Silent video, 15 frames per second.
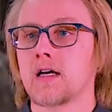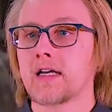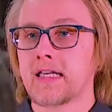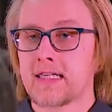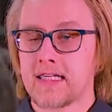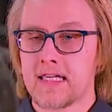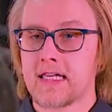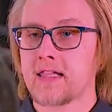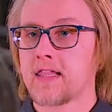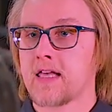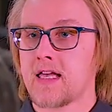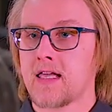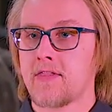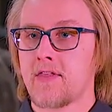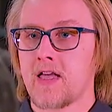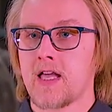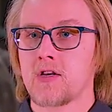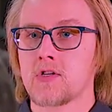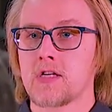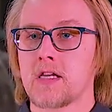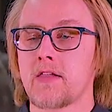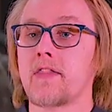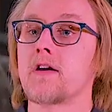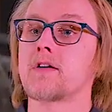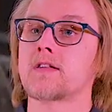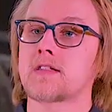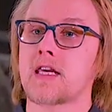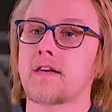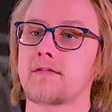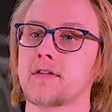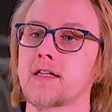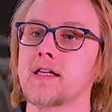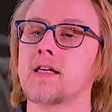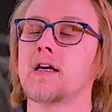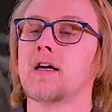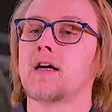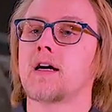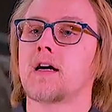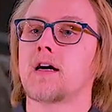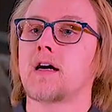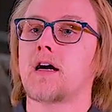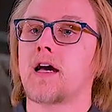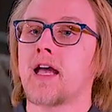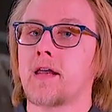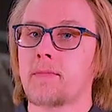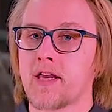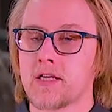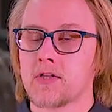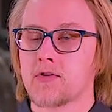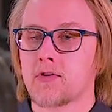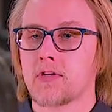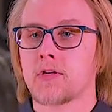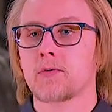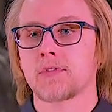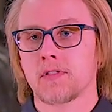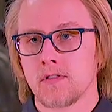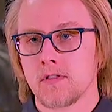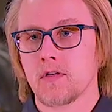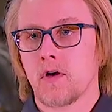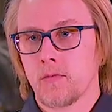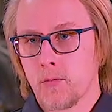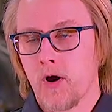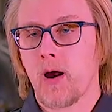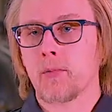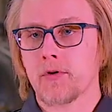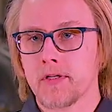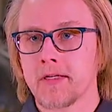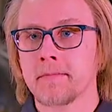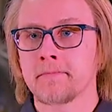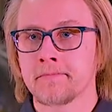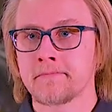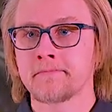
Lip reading: getting the engine in there safely and making sure that it was installed properly.